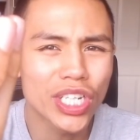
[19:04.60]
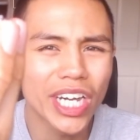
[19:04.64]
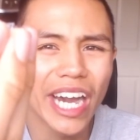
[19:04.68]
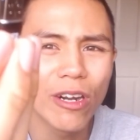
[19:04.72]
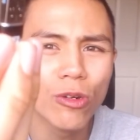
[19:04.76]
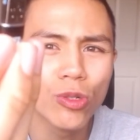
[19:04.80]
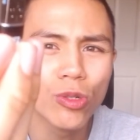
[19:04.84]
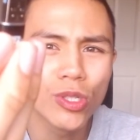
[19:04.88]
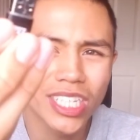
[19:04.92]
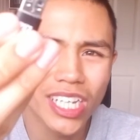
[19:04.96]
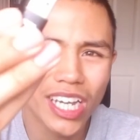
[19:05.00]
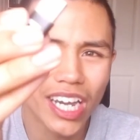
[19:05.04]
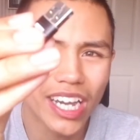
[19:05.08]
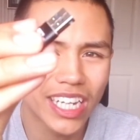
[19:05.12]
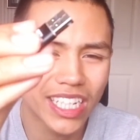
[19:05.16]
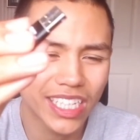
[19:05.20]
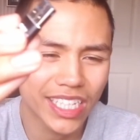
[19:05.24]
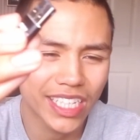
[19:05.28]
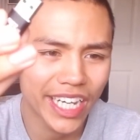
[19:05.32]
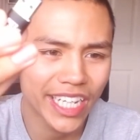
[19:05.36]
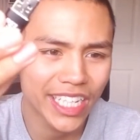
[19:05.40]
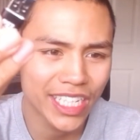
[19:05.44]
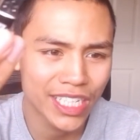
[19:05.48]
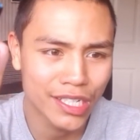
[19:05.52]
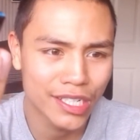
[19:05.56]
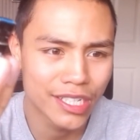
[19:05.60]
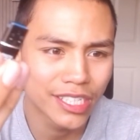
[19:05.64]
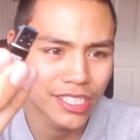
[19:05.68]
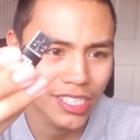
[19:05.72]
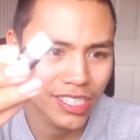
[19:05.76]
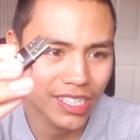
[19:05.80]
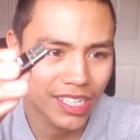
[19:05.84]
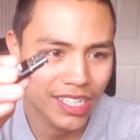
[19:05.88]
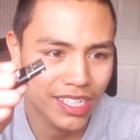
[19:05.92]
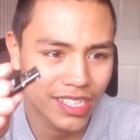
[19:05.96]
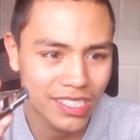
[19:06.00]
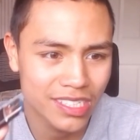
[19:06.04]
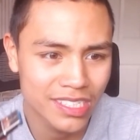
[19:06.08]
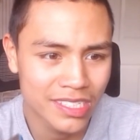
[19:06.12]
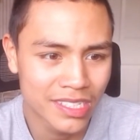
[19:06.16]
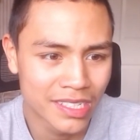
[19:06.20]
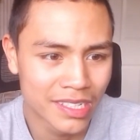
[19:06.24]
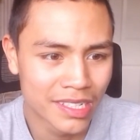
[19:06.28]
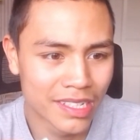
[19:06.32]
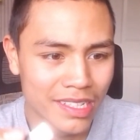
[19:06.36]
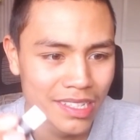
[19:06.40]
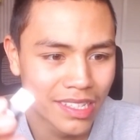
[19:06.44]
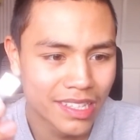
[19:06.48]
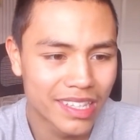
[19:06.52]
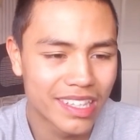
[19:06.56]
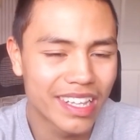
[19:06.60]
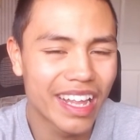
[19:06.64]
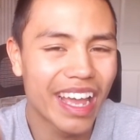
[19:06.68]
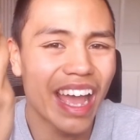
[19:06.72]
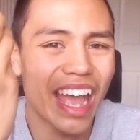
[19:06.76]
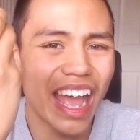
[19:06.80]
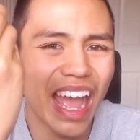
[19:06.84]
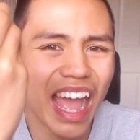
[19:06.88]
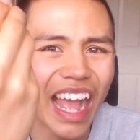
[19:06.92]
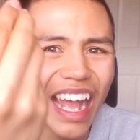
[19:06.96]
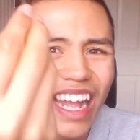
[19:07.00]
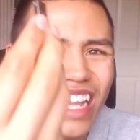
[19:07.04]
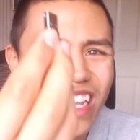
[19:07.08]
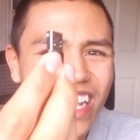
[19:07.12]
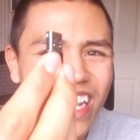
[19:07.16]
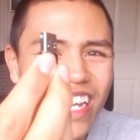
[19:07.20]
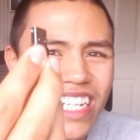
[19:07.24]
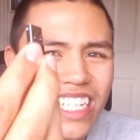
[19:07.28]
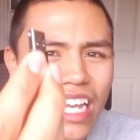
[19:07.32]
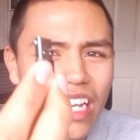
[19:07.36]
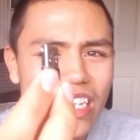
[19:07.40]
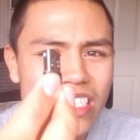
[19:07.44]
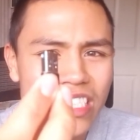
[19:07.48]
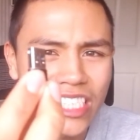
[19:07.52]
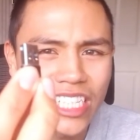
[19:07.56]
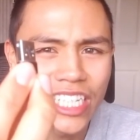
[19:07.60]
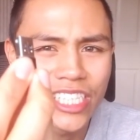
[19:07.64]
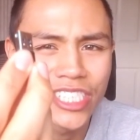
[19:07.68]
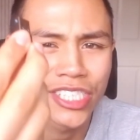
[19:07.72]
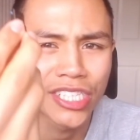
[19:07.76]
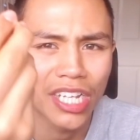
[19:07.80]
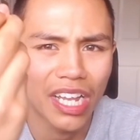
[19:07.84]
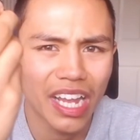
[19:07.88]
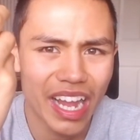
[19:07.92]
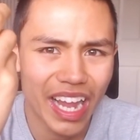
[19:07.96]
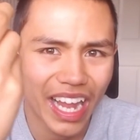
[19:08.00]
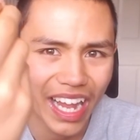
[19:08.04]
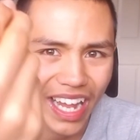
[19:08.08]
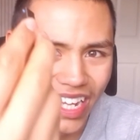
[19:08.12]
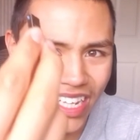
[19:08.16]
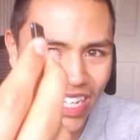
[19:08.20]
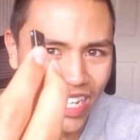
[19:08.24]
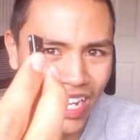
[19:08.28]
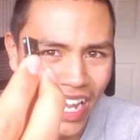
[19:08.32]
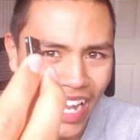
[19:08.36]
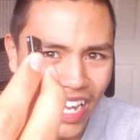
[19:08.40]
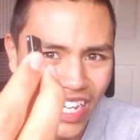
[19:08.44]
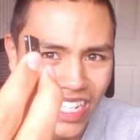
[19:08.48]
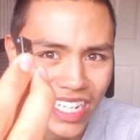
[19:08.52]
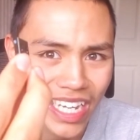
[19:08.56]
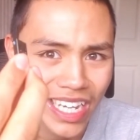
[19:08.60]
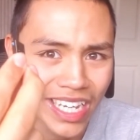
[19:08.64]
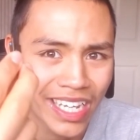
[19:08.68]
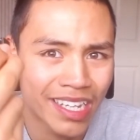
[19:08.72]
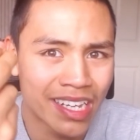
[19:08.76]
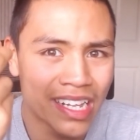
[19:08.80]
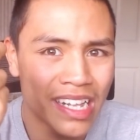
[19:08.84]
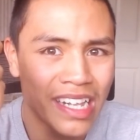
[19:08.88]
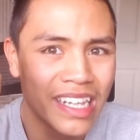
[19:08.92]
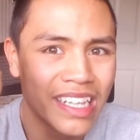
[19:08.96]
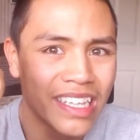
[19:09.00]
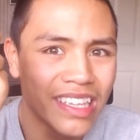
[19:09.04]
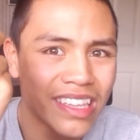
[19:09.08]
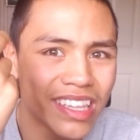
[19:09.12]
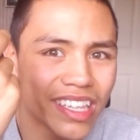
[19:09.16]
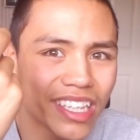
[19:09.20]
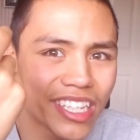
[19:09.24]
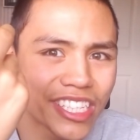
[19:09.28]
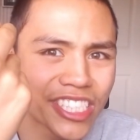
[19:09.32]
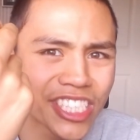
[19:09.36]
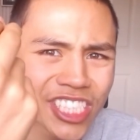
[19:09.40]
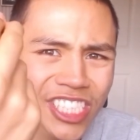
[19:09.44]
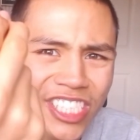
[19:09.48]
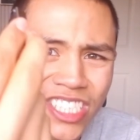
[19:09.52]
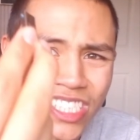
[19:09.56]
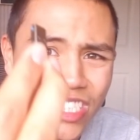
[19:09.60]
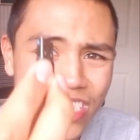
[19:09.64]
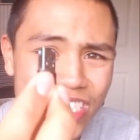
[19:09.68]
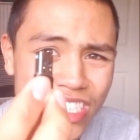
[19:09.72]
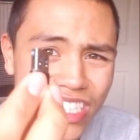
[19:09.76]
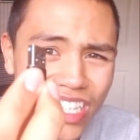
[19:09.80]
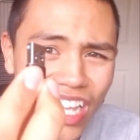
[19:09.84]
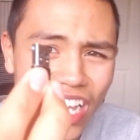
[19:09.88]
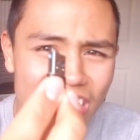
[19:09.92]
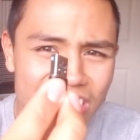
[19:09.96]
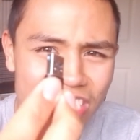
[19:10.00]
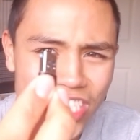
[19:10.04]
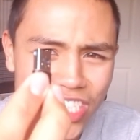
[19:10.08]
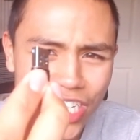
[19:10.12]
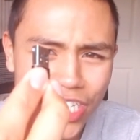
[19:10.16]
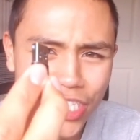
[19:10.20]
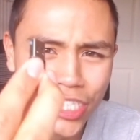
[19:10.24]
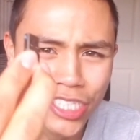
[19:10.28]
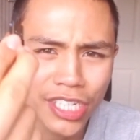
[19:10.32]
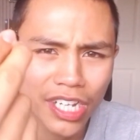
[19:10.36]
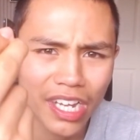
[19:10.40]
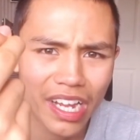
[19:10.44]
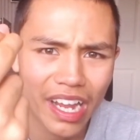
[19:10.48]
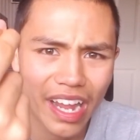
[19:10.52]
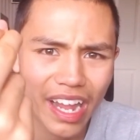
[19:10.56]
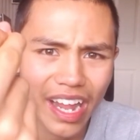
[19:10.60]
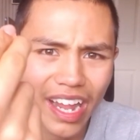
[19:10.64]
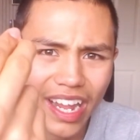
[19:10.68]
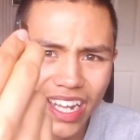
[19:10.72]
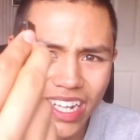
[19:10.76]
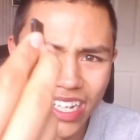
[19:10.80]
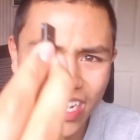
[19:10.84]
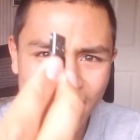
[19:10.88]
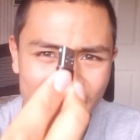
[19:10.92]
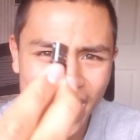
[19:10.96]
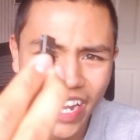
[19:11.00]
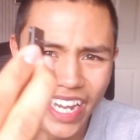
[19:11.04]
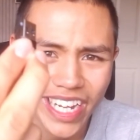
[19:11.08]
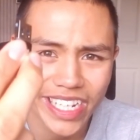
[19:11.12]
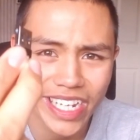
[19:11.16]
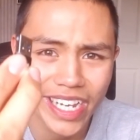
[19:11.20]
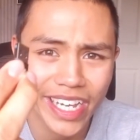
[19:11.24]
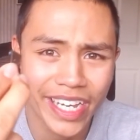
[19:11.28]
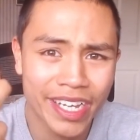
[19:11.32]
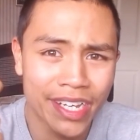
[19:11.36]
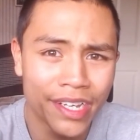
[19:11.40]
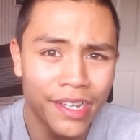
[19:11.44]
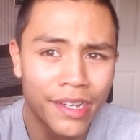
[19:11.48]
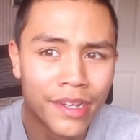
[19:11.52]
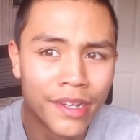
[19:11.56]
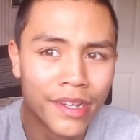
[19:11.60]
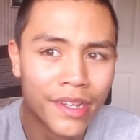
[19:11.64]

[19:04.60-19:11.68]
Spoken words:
how tiny this is. The NES is in here. The SNES is in here.